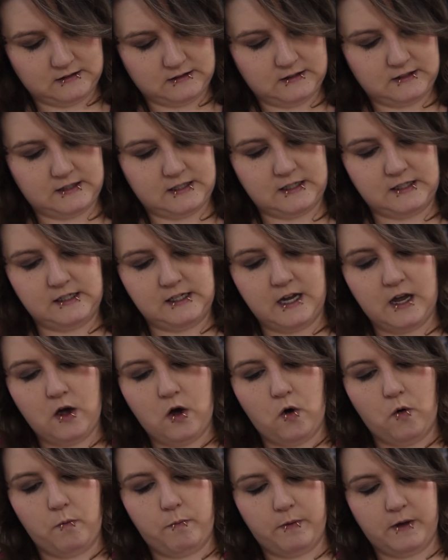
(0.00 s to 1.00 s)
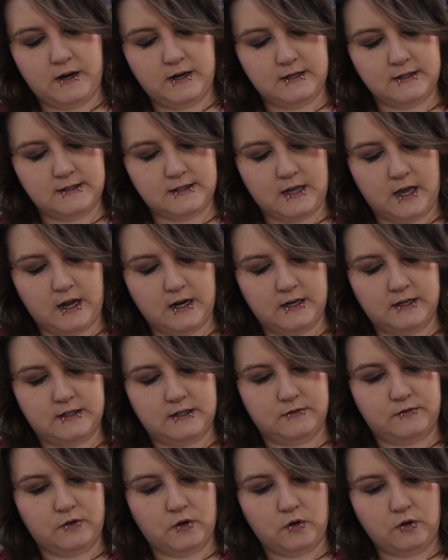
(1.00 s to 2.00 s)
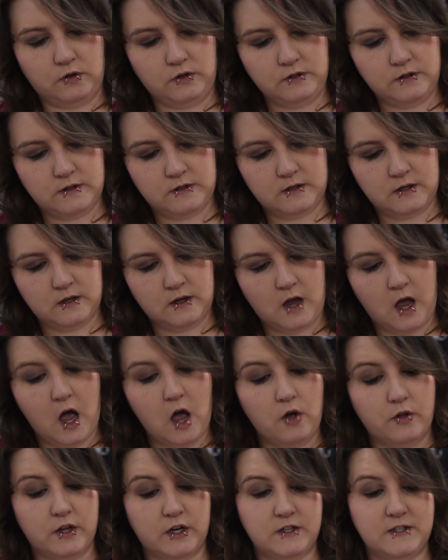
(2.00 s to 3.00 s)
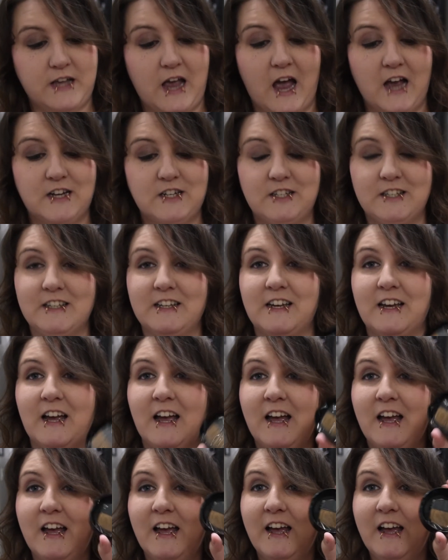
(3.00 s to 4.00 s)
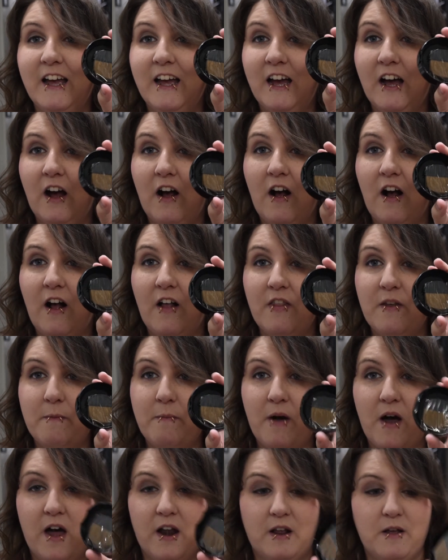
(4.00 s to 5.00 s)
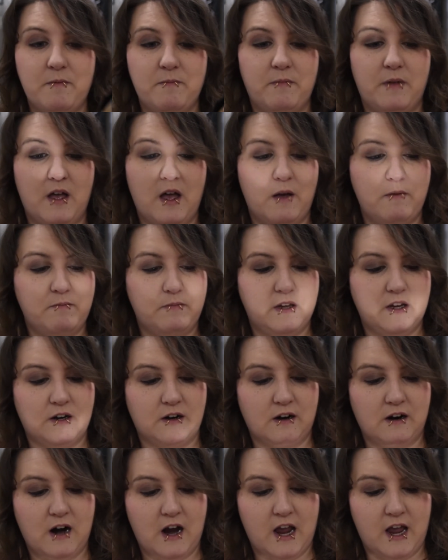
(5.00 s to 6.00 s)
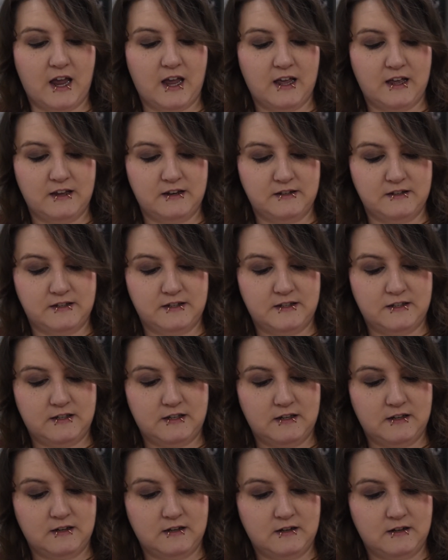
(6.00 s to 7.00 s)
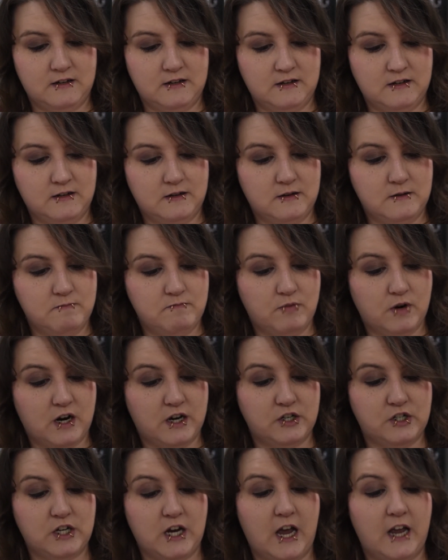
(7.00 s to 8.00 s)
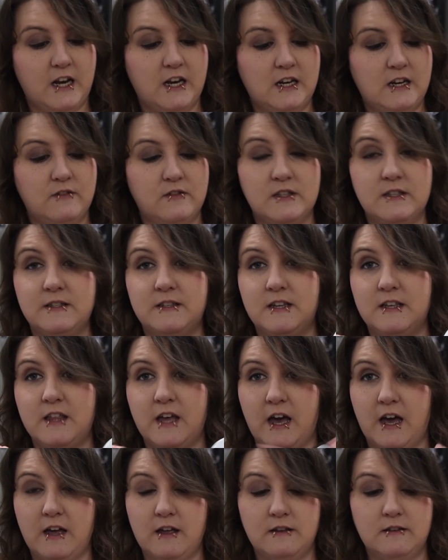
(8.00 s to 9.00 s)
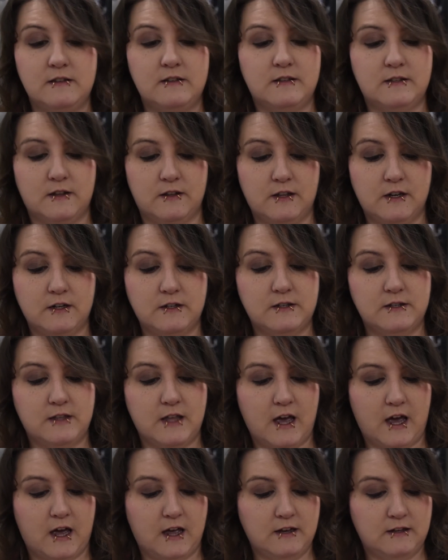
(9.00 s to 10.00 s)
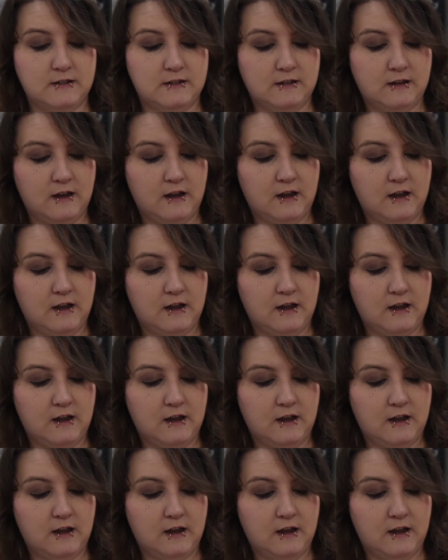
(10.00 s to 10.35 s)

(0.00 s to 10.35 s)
to get open. It's kind of difficult. Oh, there's actually on the bottom a mirror and brush. I didn't even see that, so there's that.